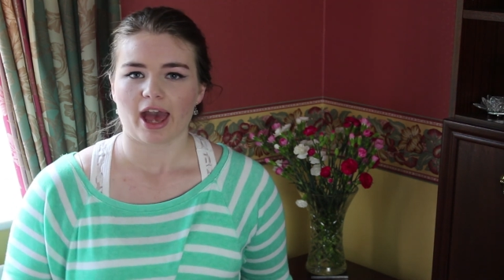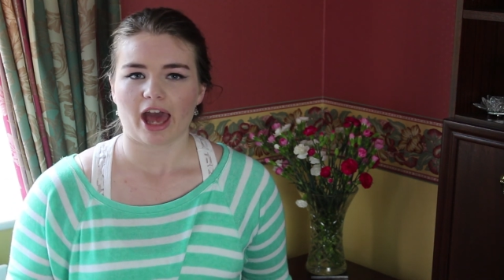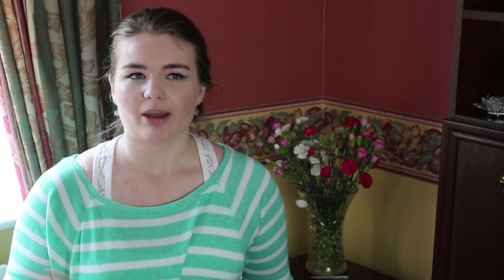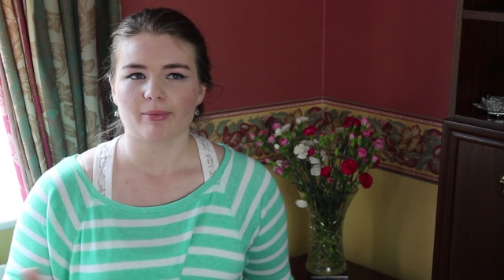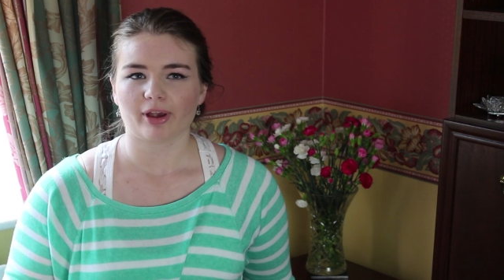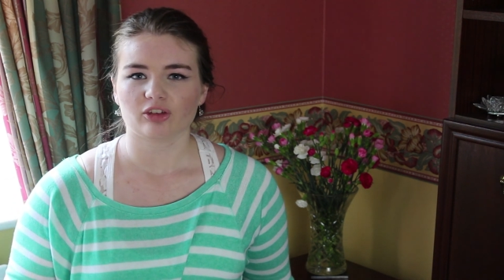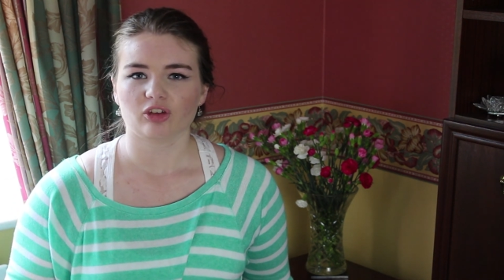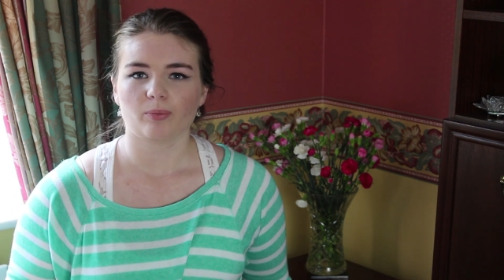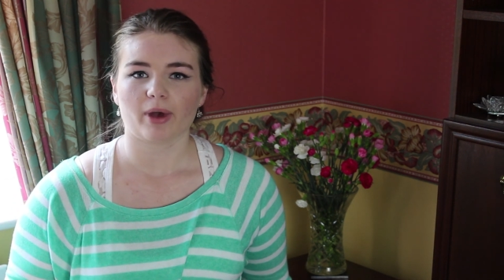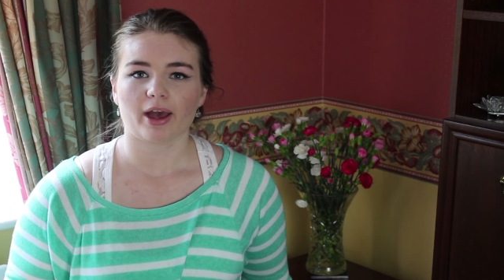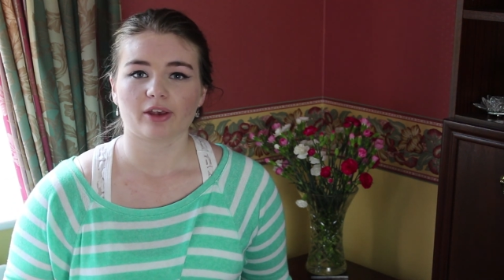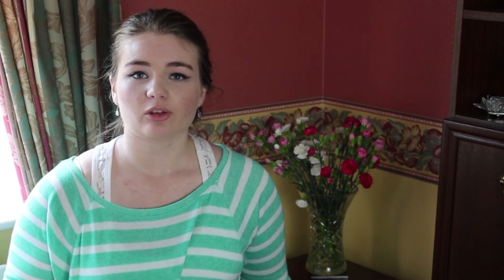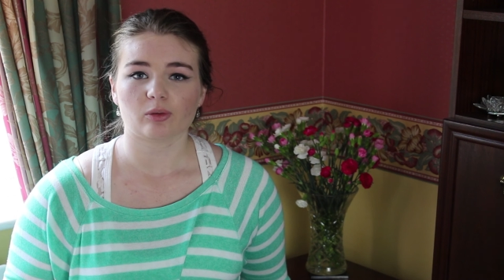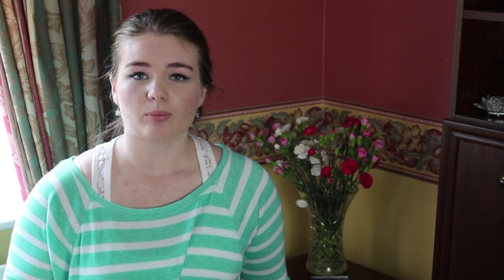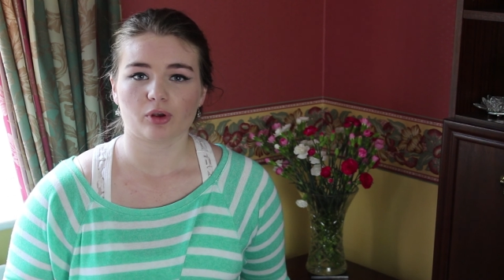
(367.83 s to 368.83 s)
And I'm actually
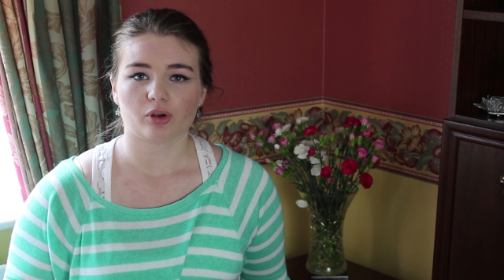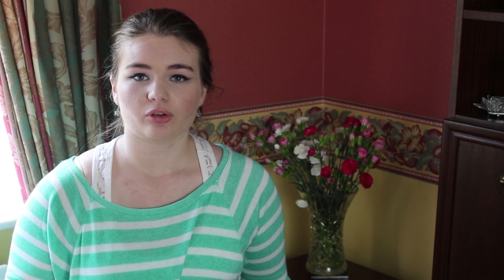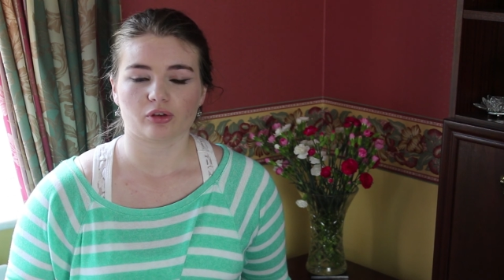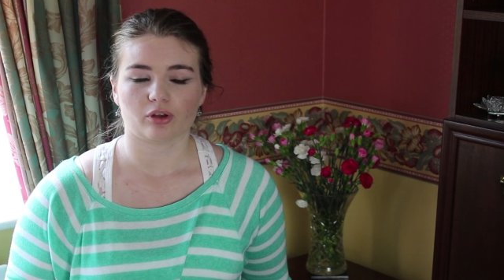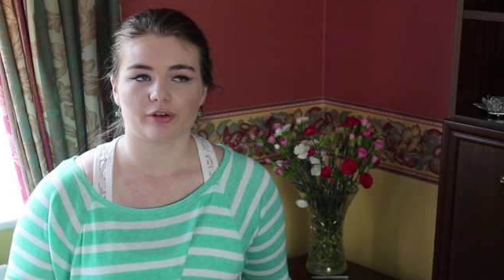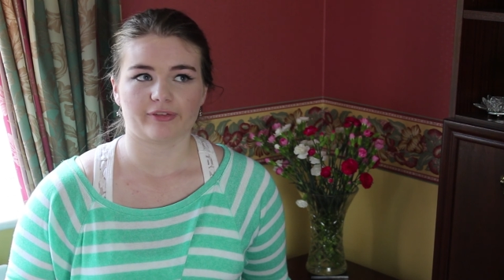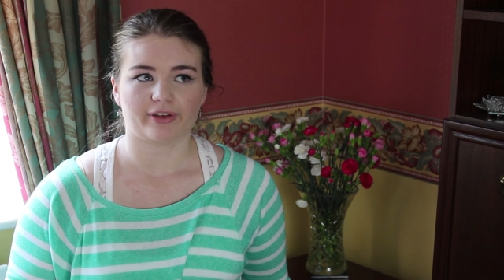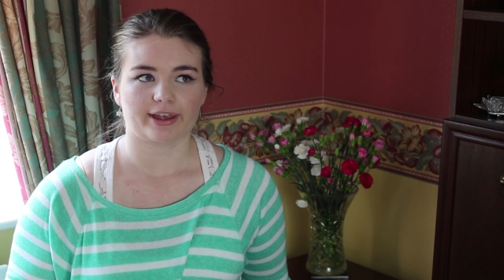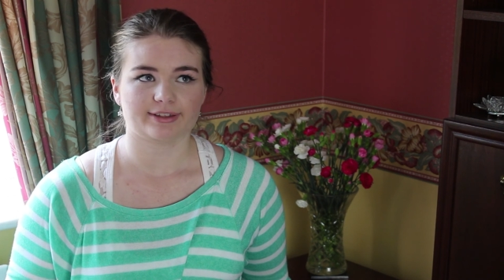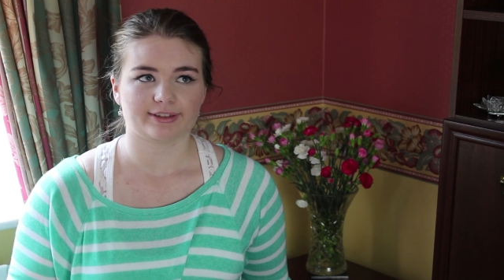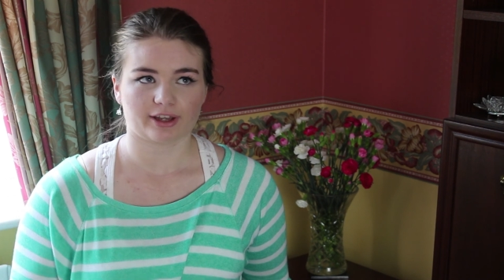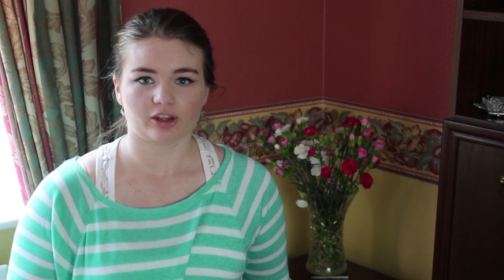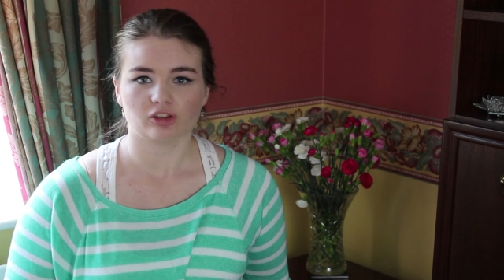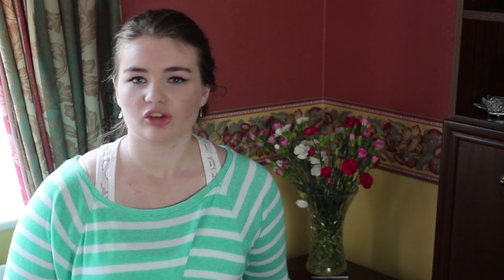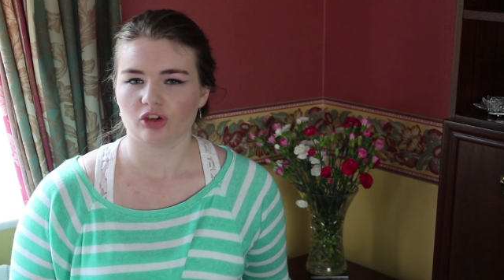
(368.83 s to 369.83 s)
buying some books off a
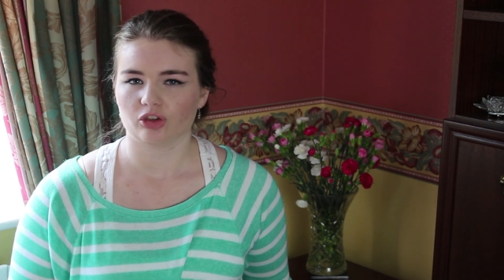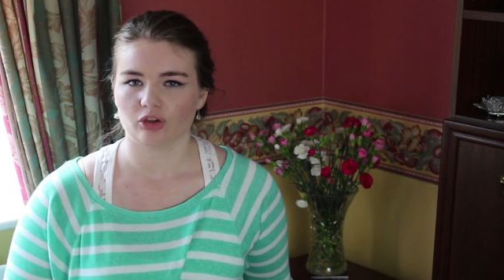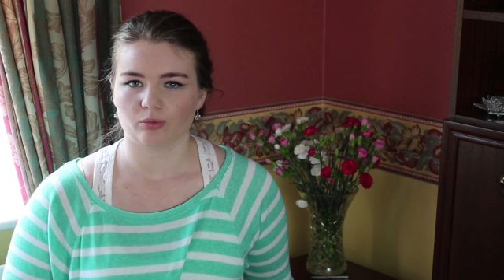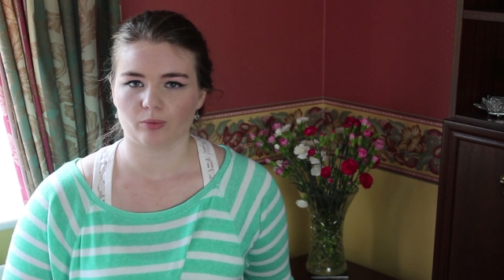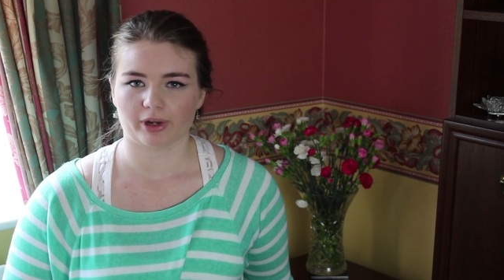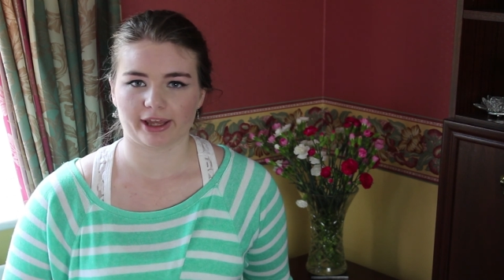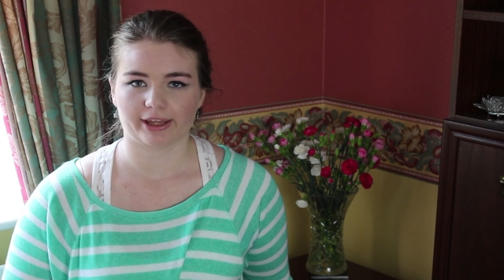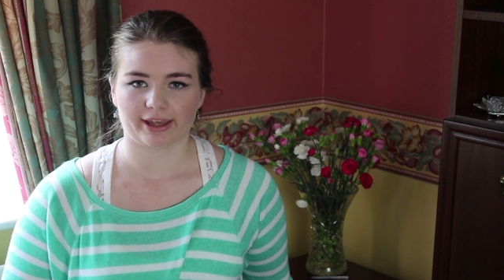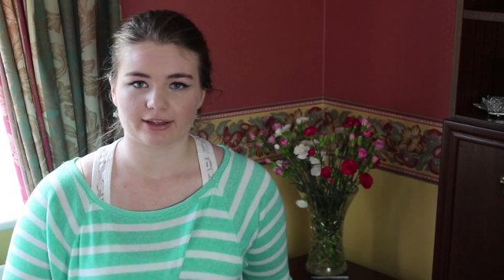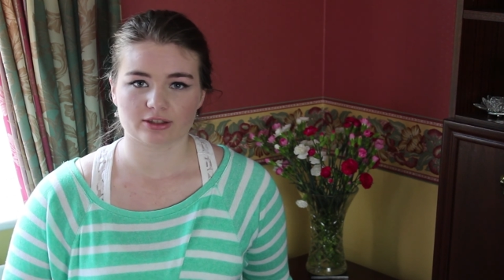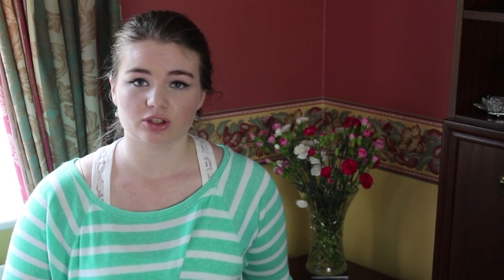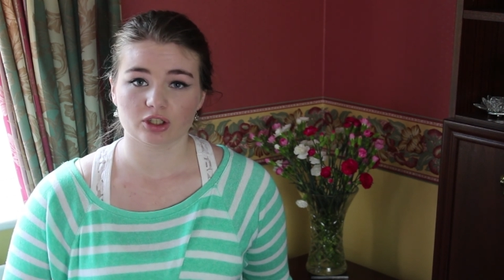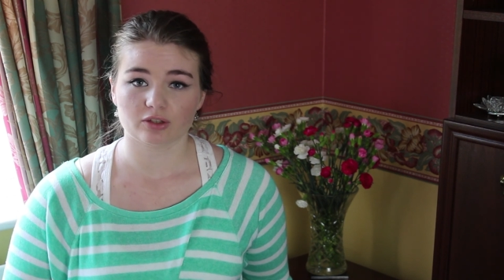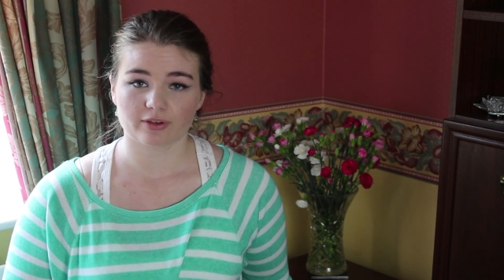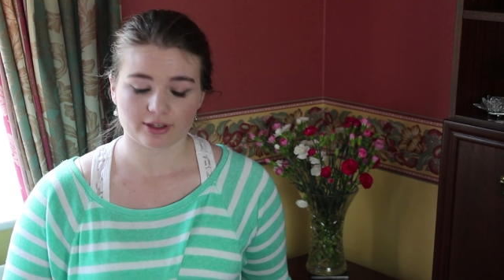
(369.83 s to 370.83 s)
secondary student when I get
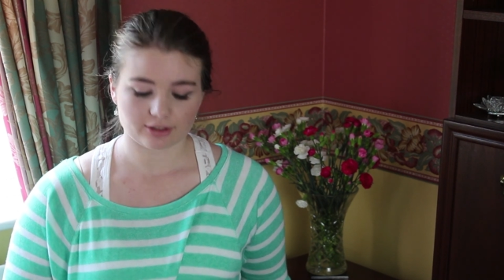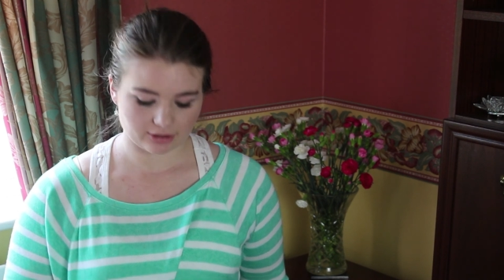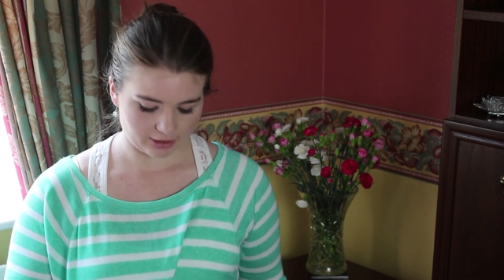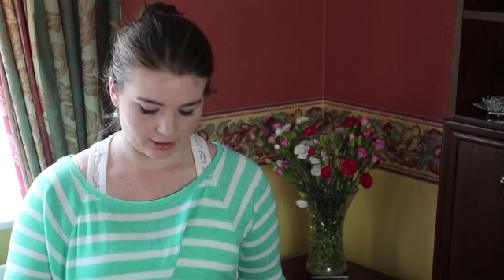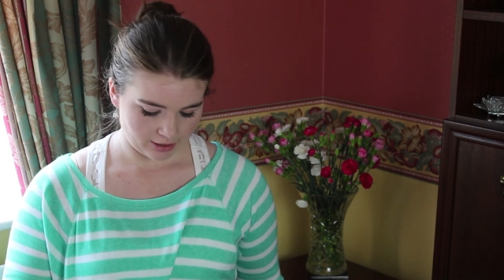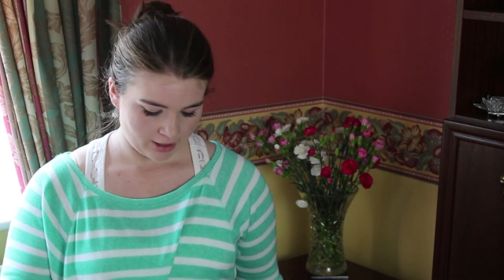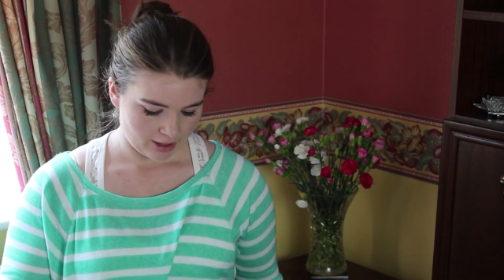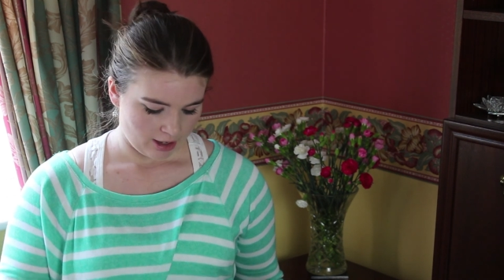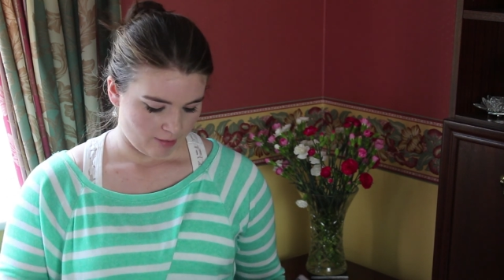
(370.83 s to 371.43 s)
to university.